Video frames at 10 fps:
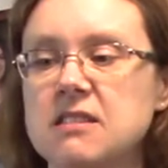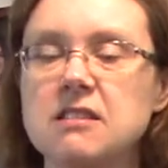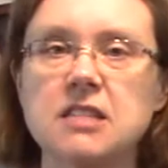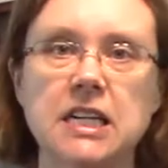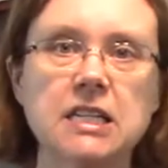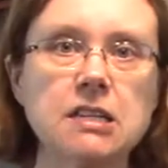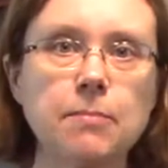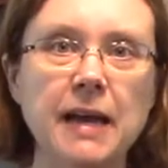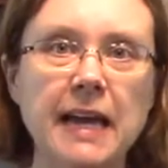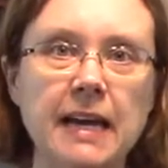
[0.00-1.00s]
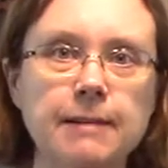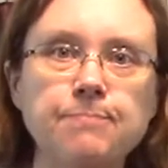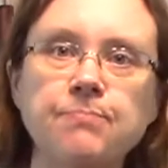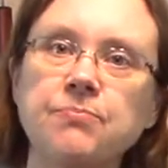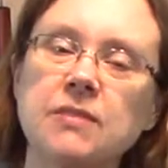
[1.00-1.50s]
stick to the pan,
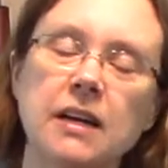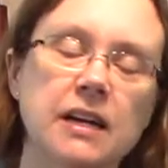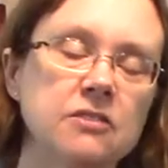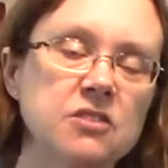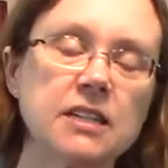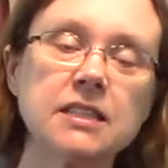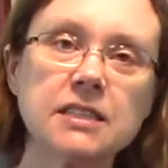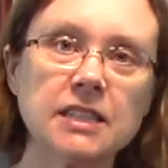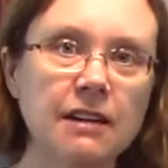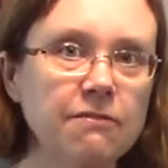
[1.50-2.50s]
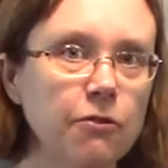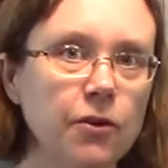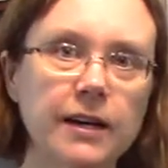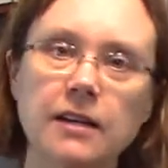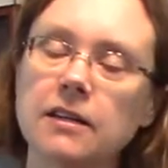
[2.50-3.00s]
it'll stick to tin
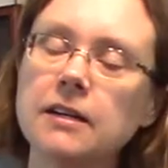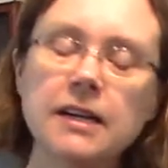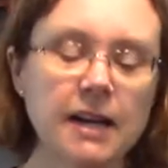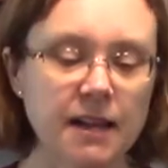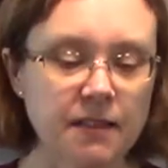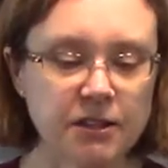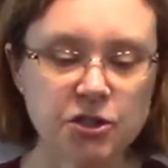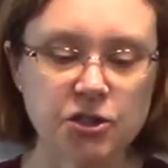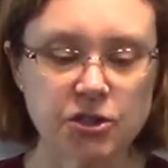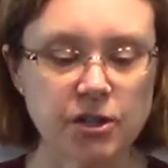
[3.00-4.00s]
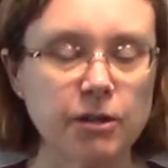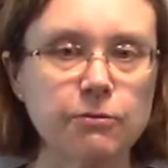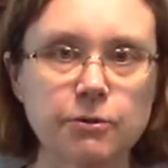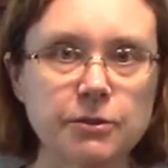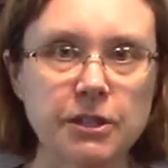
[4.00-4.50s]
foil, and then you're just going to
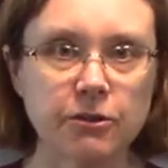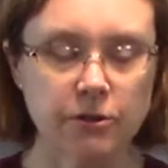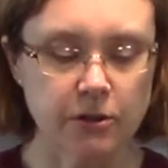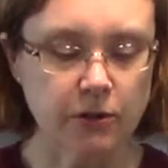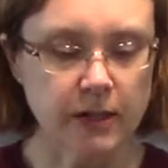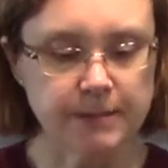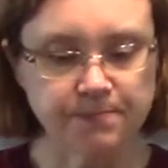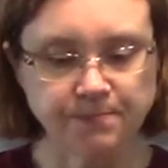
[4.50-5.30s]
ruin your granola.